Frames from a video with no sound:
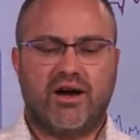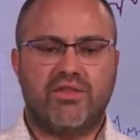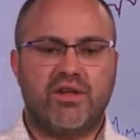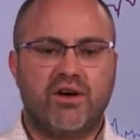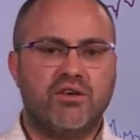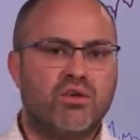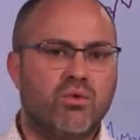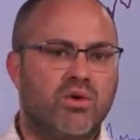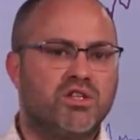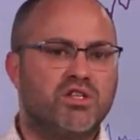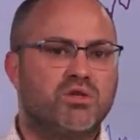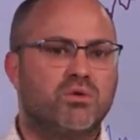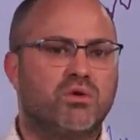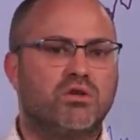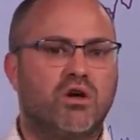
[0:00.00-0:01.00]
they're the
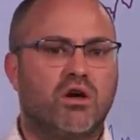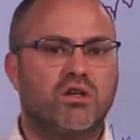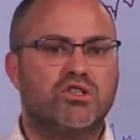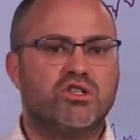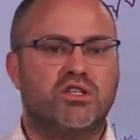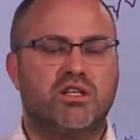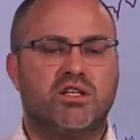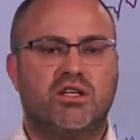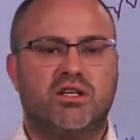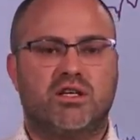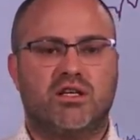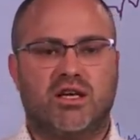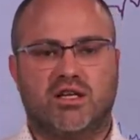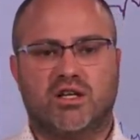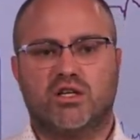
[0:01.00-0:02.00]
ones who are largely
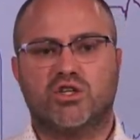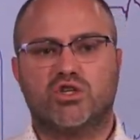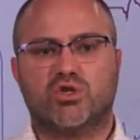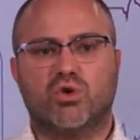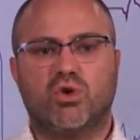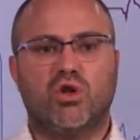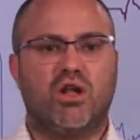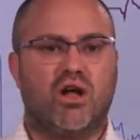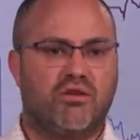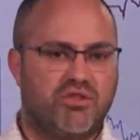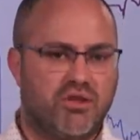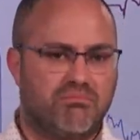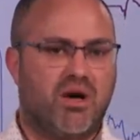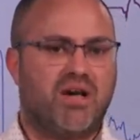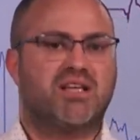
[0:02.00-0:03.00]
in control of
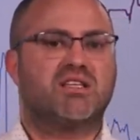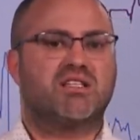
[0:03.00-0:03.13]
the money